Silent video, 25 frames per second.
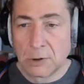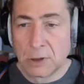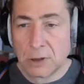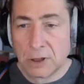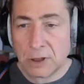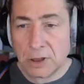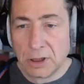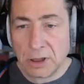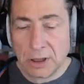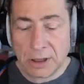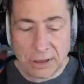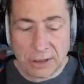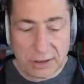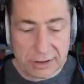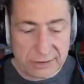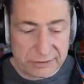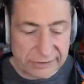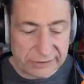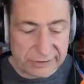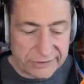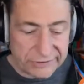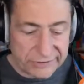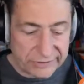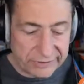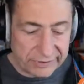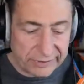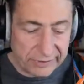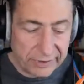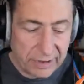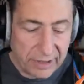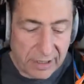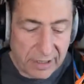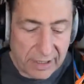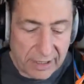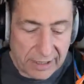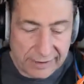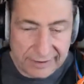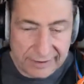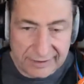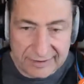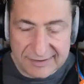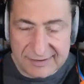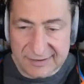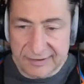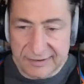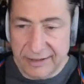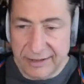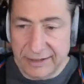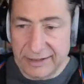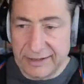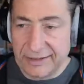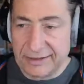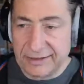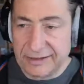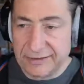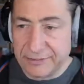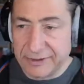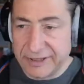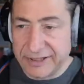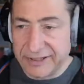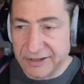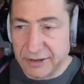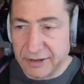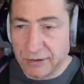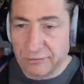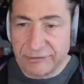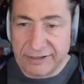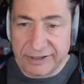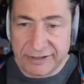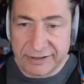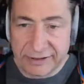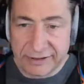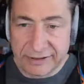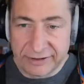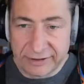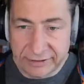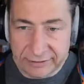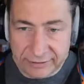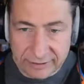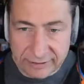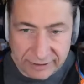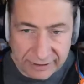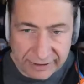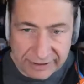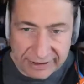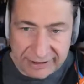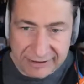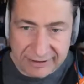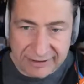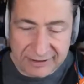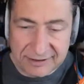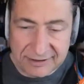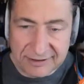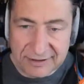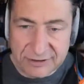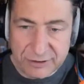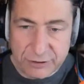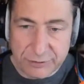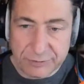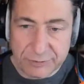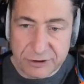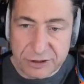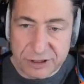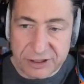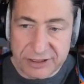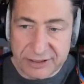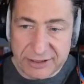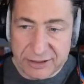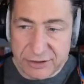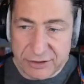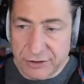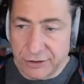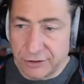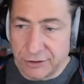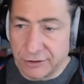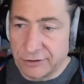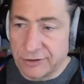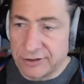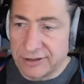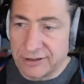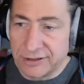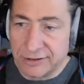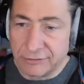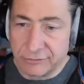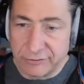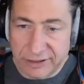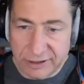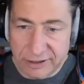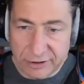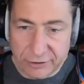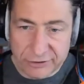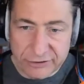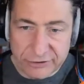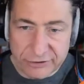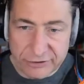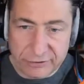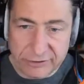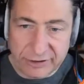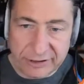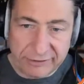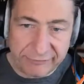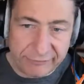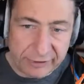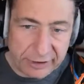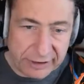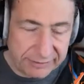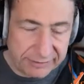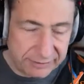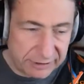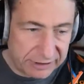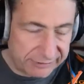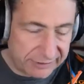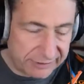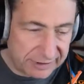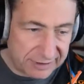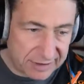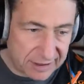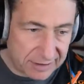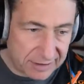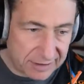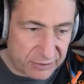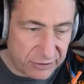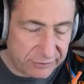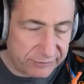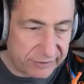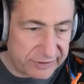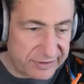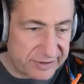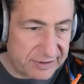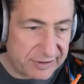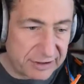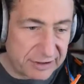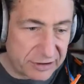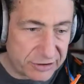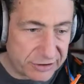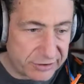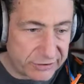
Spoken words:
Interesting. And is there any debate on whether anything needs to be changed on the regulatory environment when it comes to vaccination,